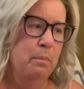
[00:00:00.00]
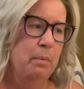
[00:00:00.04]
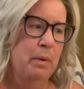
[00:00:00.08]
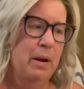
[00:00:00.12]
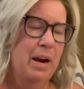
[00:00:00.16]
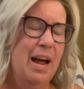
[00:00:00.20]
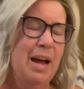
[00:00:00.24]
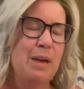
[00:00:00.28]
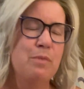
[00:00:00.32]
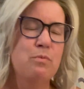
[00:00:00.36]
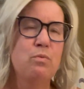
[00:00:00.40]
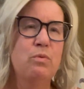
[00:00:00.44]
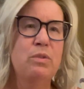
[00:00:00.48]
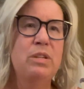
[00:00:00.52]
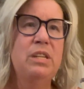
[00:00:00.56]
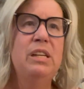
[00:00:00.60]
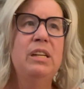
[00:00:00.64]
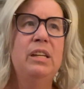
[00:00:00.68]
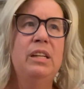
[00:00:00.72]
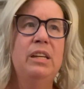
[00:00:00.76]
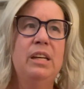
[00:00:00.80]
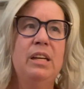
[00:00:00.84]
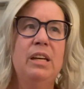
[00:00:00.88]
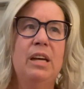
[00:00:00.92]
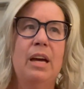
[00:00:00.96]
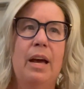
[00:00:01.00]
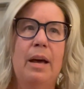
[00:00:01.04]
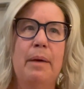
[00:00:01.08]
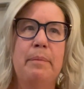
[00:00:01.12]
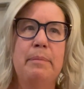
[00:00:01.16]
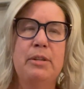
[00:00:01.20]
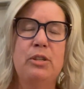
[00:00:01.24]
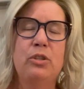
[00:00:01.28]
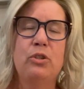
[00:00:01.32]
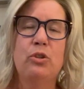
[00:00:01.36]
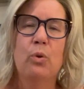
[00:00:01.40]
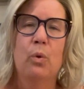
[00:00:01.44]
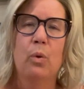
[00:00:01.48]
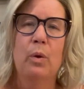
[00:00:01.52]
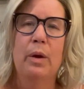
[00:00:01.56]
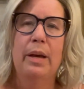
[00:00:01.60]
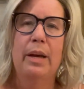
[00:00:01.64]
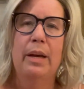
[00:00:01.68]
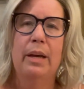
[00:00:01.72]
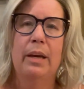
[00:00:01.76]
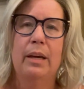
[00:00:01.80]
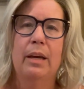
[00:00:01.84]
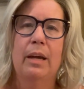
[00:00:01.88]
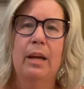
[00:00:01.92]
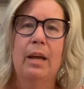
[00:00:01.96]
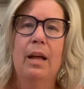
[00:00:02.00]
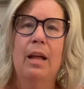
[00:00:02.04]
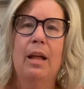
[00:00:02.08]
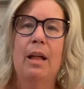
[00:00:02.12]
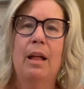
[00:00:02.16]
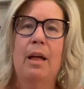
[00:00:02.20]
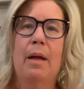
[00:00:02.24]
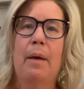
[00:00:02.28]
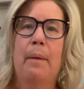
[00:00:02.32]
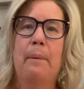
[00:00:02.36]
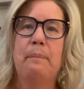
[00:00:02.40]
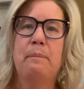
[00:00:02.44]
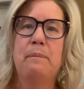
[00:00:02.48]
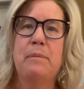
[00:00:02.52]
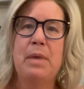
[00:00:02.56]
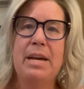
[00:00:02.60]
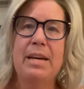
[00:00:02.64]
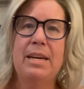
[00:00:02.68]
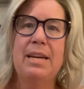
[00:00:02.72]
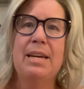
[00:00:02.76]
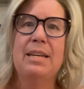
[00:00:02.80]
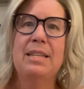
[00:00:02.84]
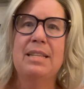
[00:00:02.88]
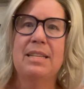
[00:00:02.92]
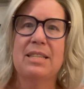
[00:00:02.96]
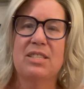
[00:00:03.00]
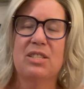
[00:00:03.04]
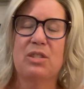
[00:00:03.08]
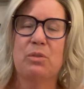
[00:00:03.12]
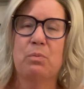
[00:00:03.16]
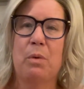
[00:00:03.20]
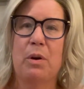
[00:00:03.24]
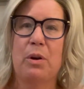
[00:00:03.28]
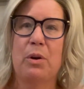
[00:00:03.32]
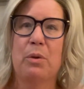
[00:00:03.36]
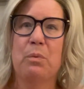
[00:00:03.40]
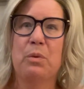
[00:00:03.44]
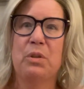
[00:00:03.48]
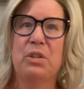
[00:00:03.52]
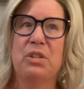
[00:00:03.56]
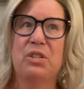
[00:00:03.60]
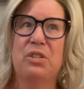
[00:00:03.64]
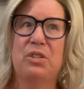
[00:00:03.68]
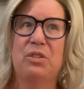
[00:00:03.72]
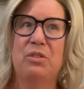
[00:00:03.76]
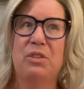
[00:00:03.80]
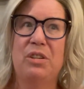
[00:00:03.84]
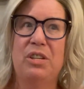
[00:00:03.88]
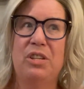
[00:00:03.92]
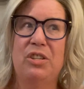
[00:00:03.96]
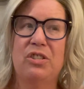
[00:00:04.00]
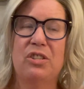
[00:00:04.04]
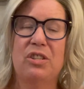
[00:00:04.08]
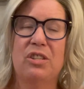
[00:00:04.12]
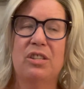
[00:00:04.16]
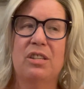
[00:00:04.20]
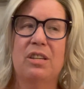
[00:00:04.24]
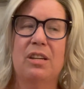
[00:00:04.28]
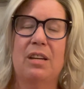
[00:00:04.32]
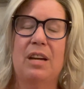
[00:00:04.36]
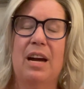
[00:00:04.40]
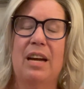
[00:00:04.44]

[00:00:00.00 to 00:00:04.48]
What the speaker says: But I really am enjoying making this sweater with the Tunisian.